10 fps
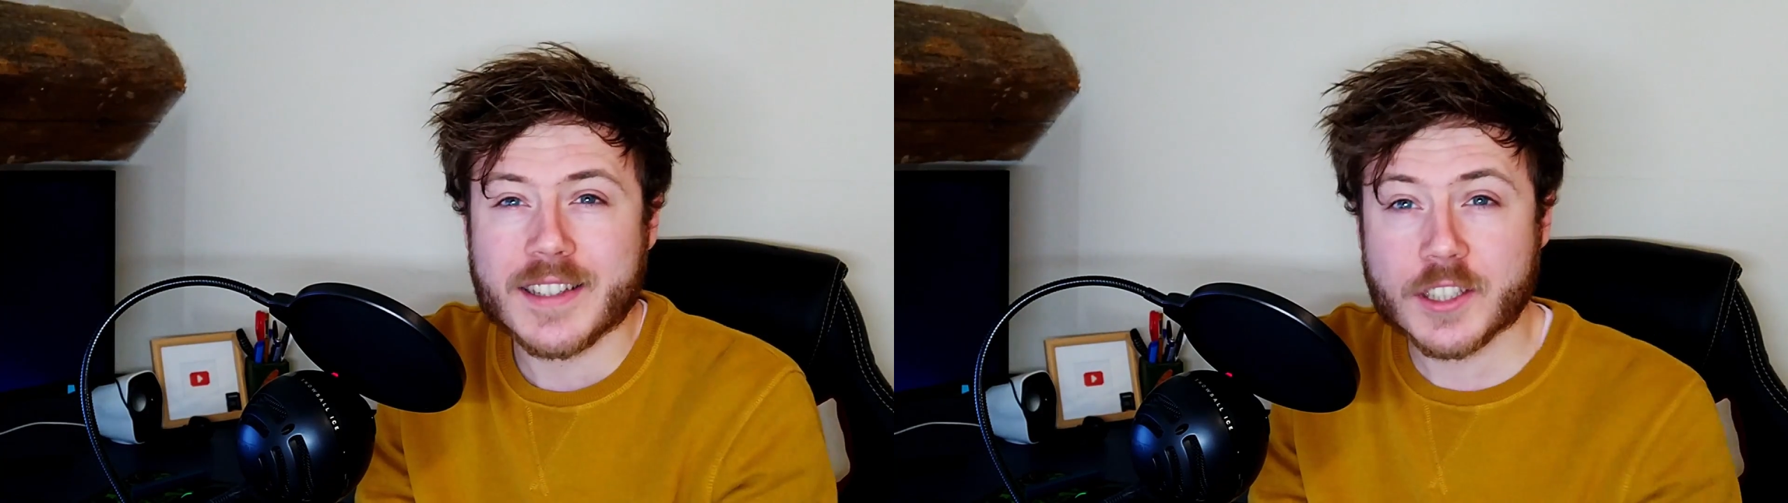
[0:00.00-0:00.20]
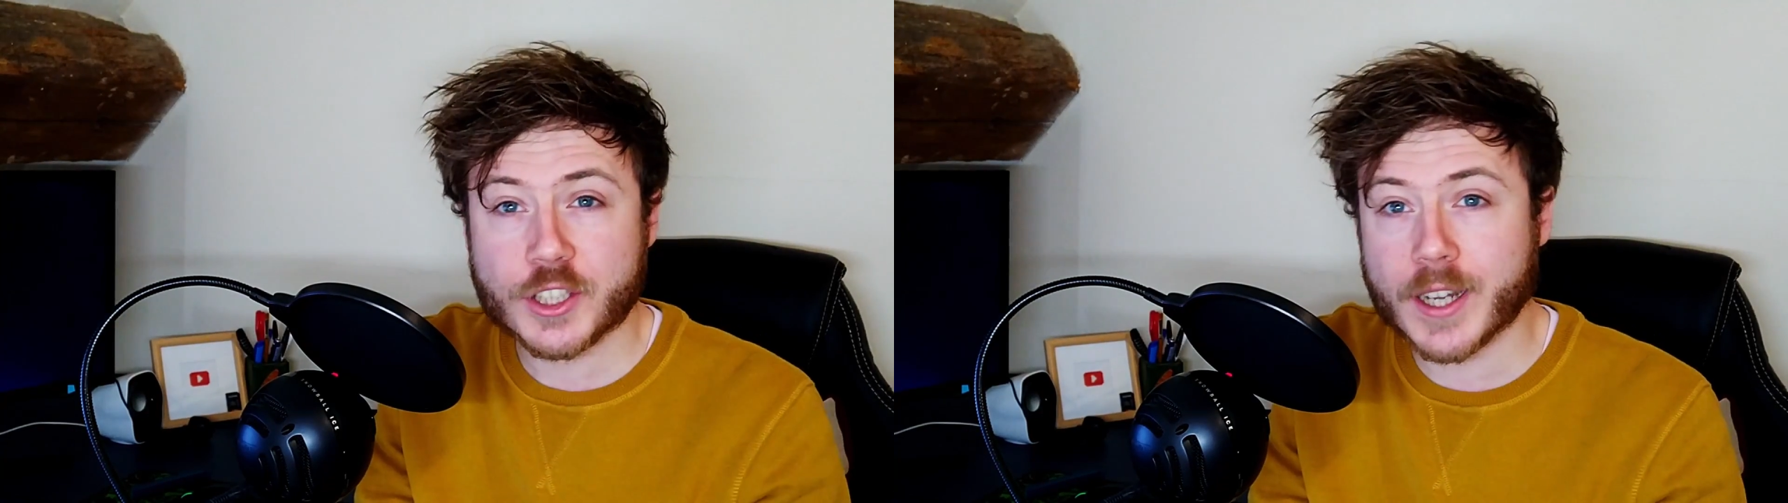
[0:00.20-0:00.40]

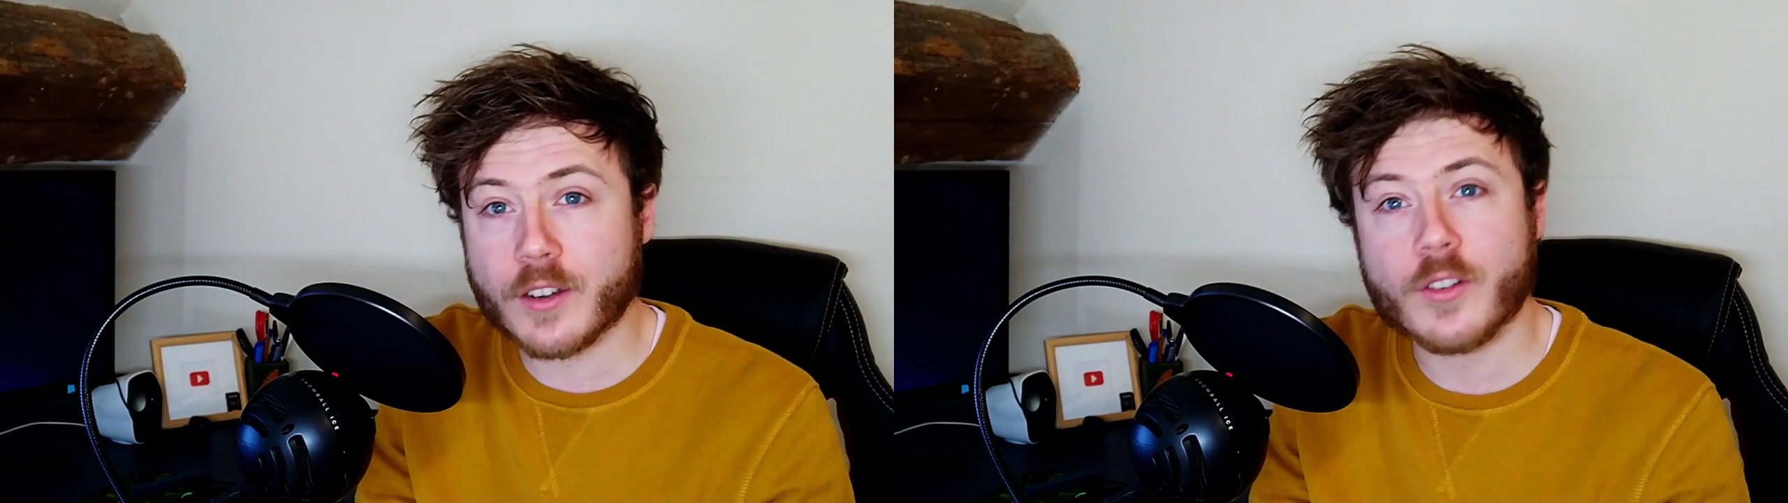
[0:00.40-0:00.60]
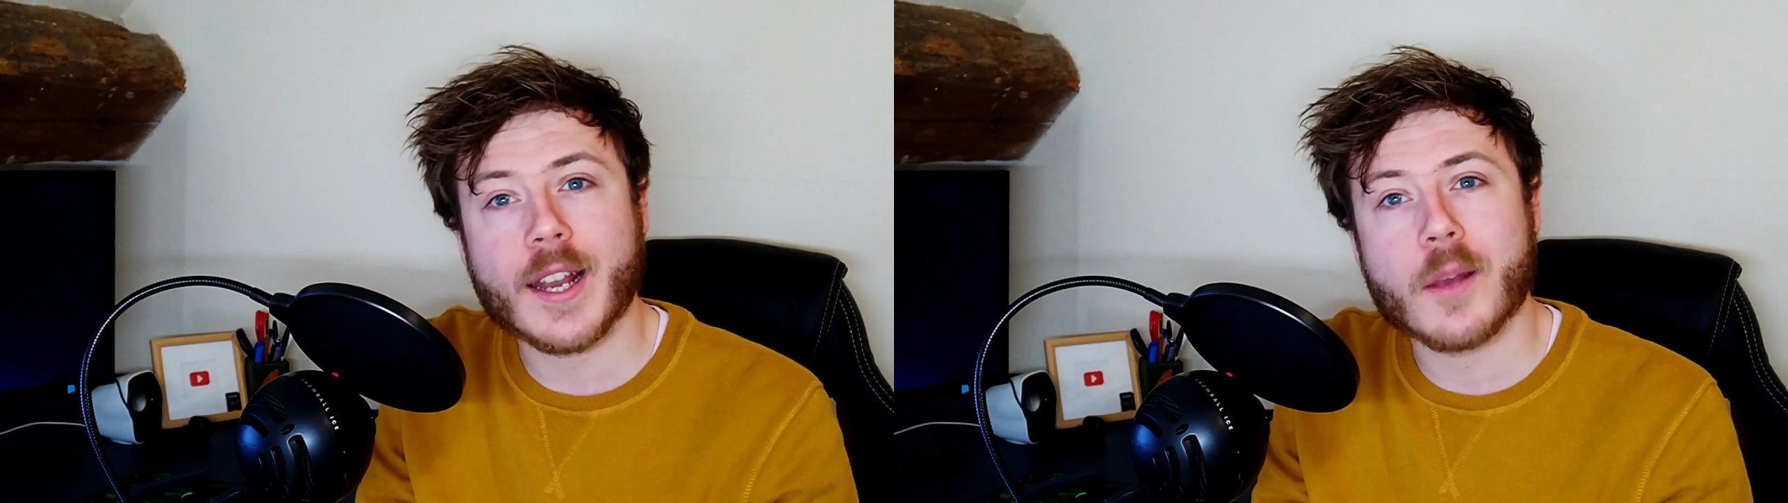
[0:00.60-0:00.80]
that
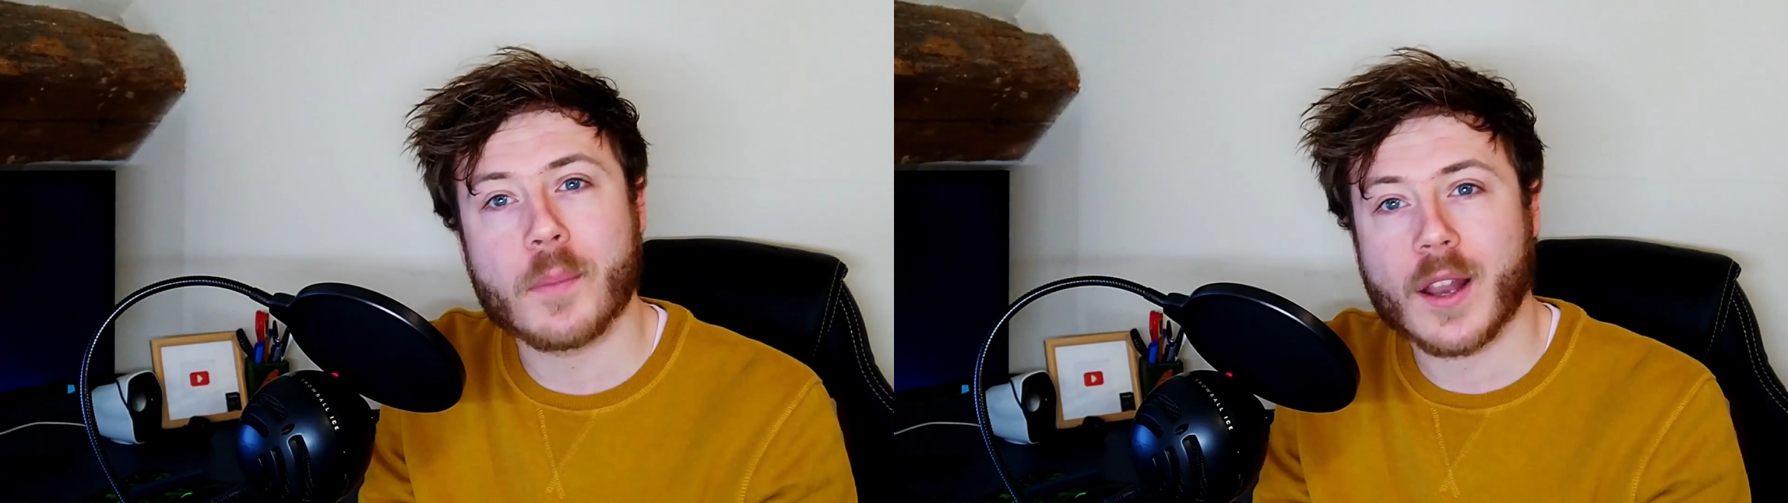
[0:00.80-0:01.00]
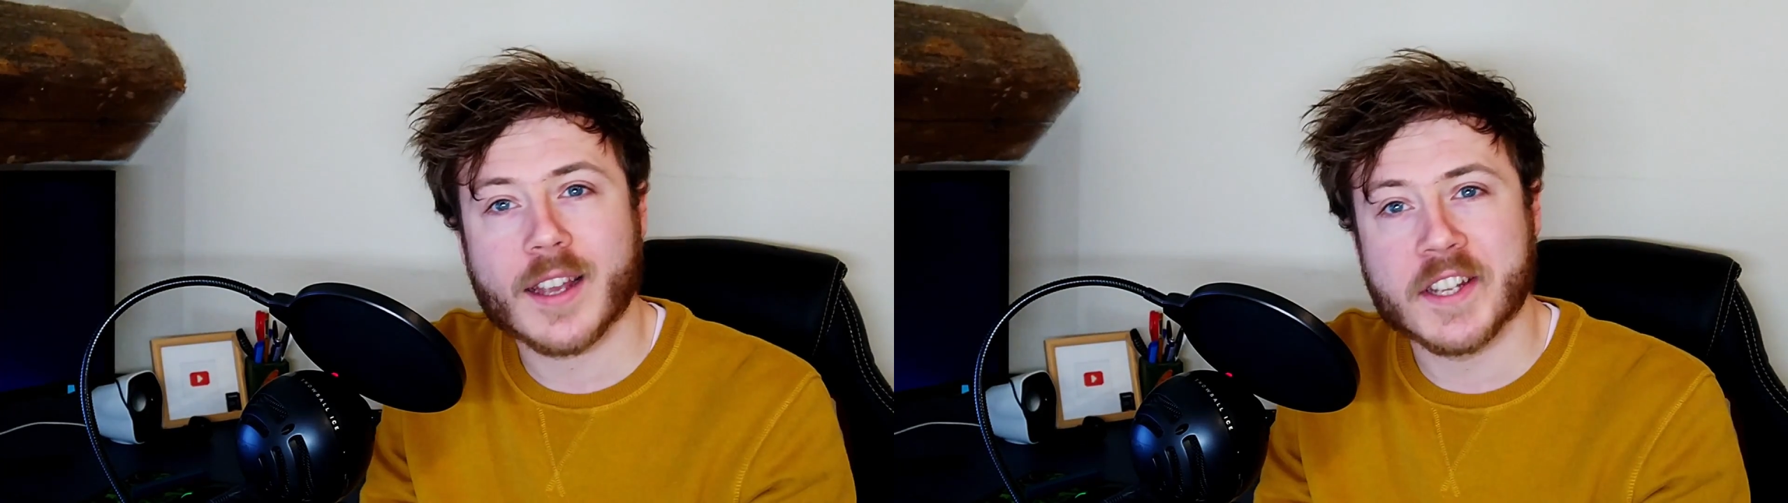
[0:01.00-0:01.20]
generally
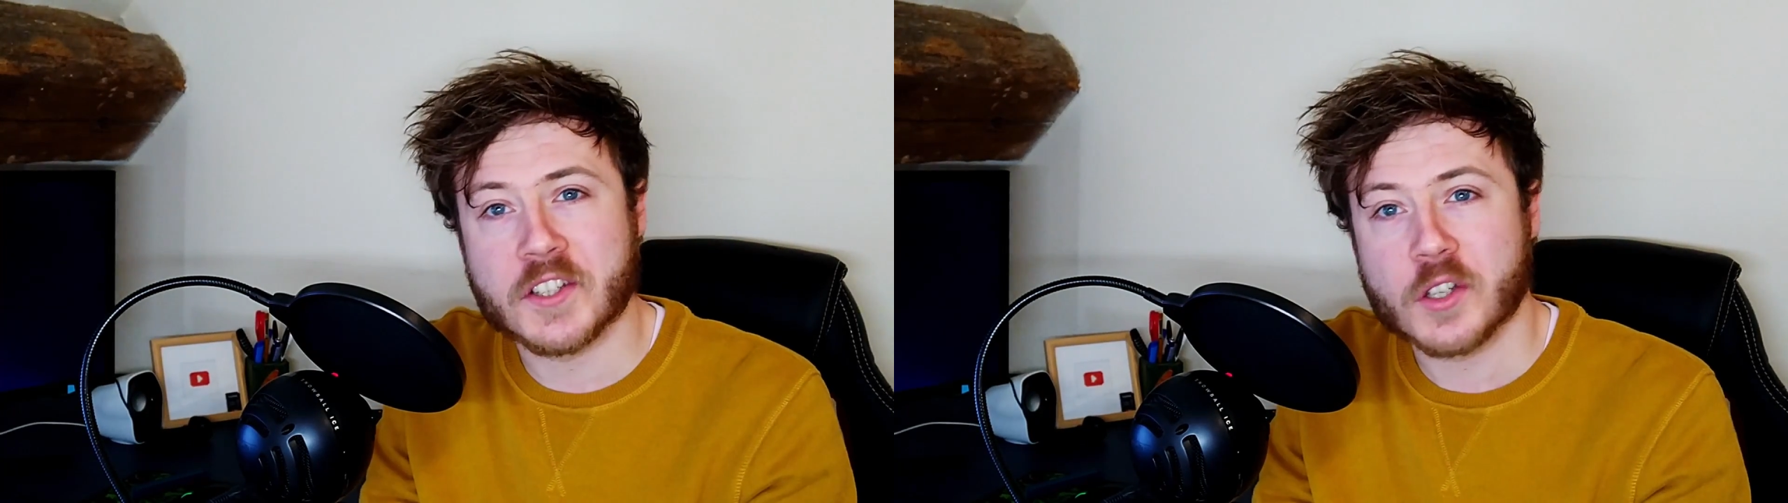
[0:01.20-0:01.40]
applies